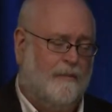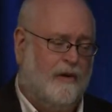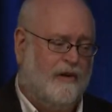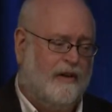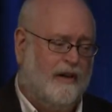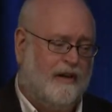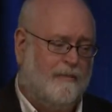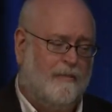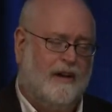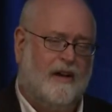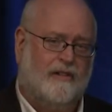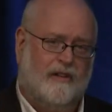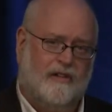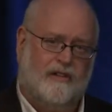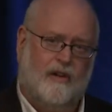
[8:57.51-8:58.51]
to predict
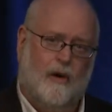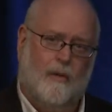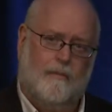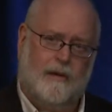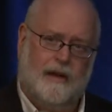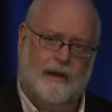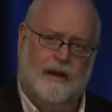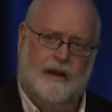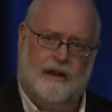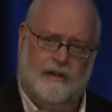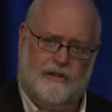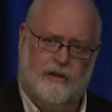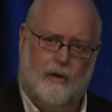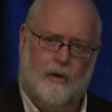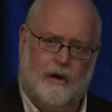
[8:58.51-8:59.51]
because it's so big and
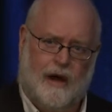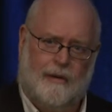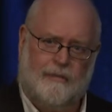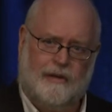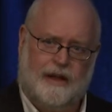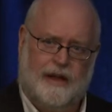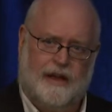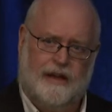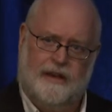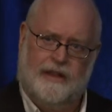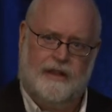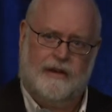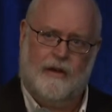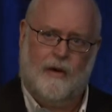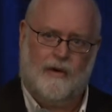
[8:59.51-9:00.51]
it's so complicated
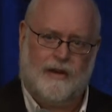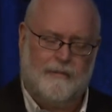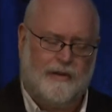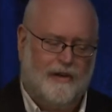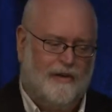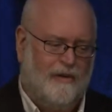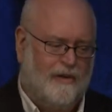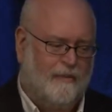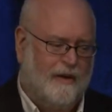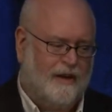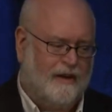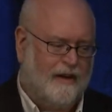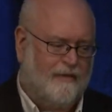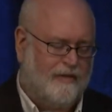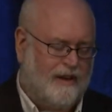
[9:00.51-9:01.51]
that no computer is big
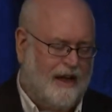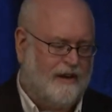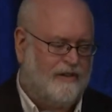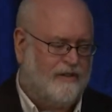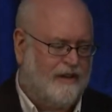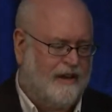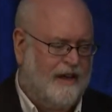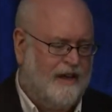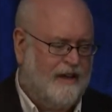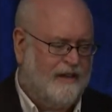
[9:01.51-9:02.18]
enough to actually